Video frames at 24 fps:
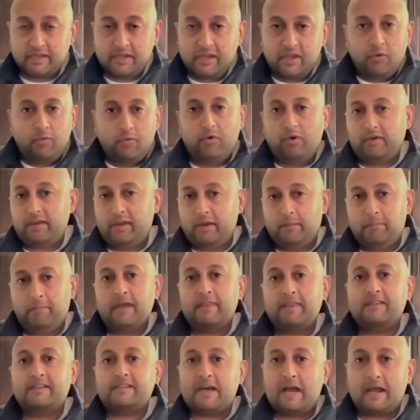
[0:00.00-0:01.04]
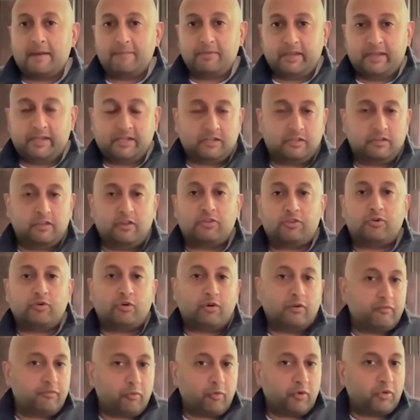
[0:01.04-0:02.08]
Well, you know, by the time you get to the third or
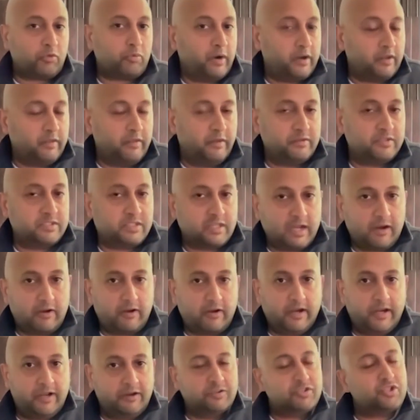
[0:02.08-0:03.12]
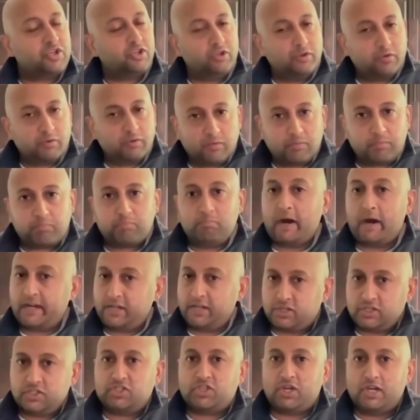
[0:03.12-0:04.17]
fourth one of those scenarios, you might
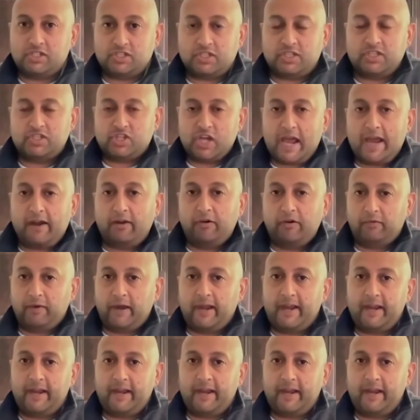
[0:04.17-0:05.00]
just change the channel, right?